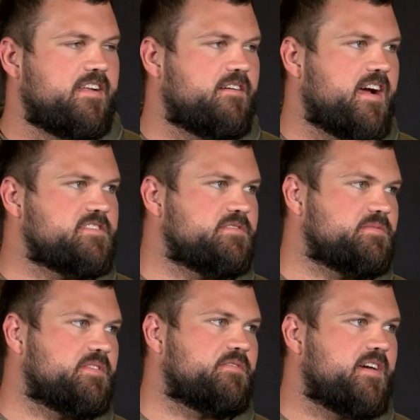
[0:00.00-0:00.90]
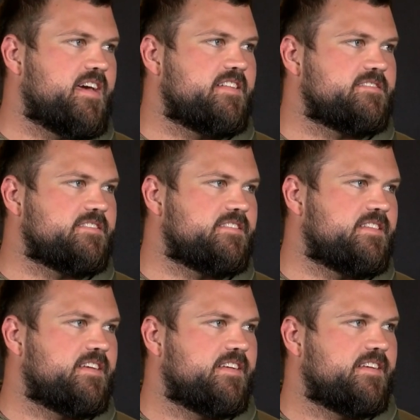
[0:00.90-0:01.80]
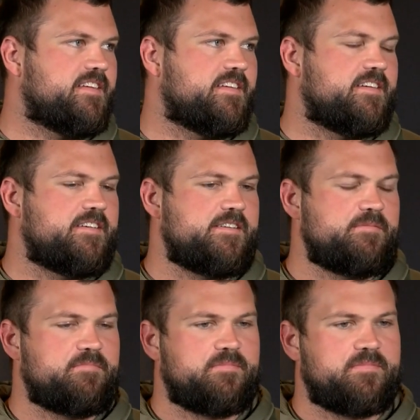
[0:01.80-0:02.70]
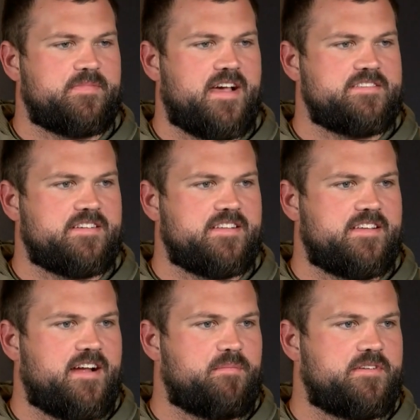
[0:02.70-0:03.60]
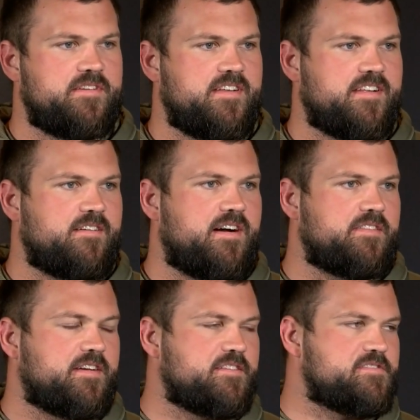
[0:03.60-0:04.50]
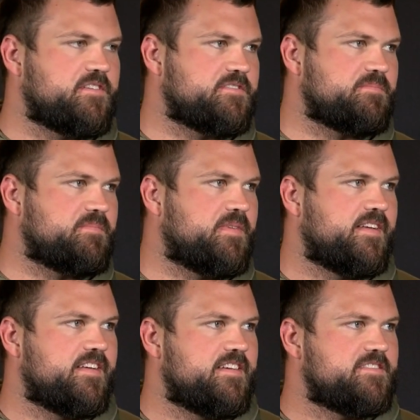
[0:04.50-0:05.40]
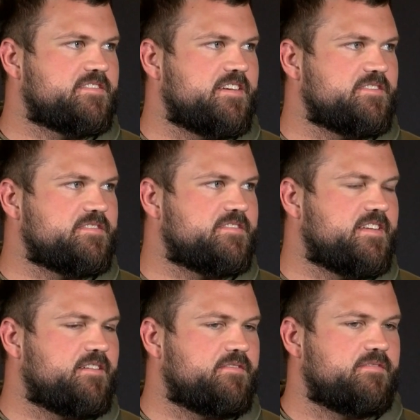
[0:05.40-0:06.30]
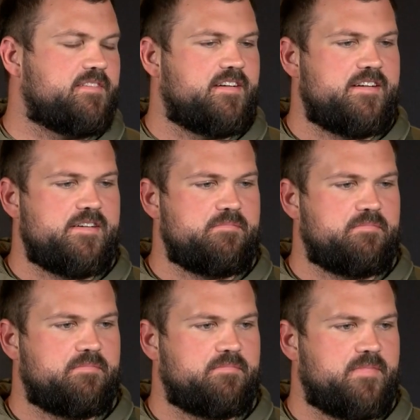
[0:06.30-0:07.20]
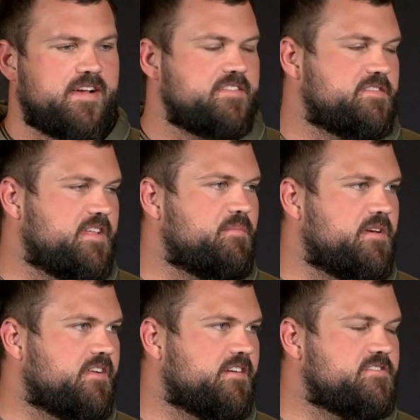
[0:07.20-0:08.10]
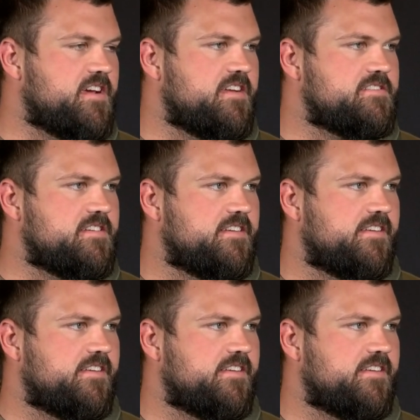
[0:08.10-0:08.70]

of interactions with the fans, and um, guys will get their opportunity to go out there and show some skills and stuff. Um, I could see that being a good change.